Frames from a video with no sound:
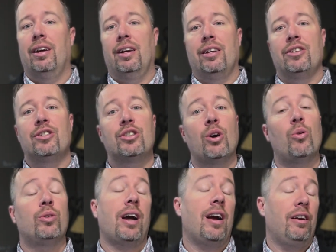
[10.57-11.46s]

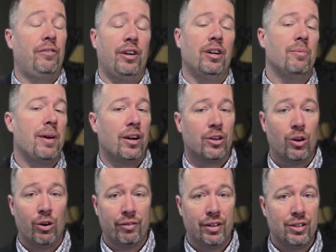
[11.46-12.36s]
so tired of hearing about
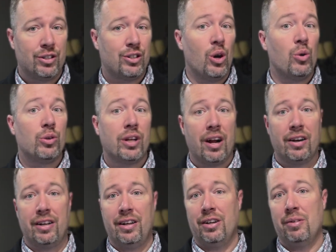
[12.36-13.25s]
COVID, so
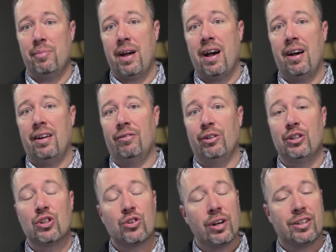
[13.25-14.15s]
tired of hearing about
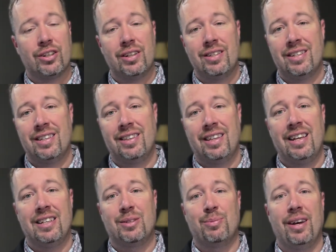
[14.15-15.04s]
restrictions and
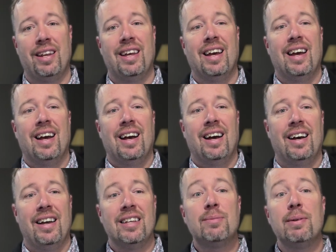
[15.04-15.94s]
things, but
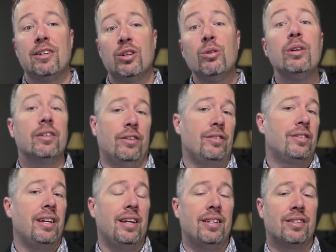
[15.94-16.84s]
it's been 2 years
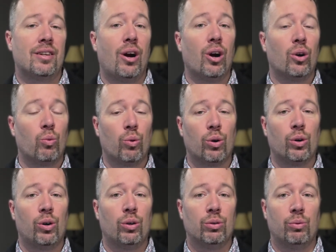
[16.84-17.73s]
since our
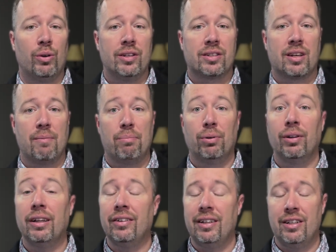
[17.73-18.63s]
world was
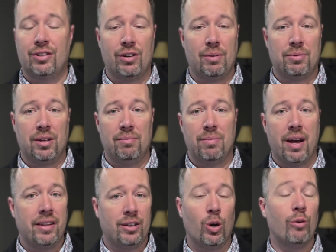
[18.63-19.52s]
completely disrupted
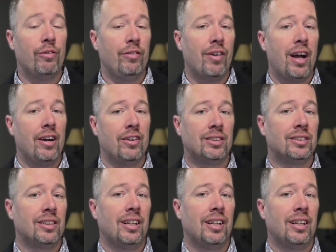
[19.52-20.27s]
by the COVID virus.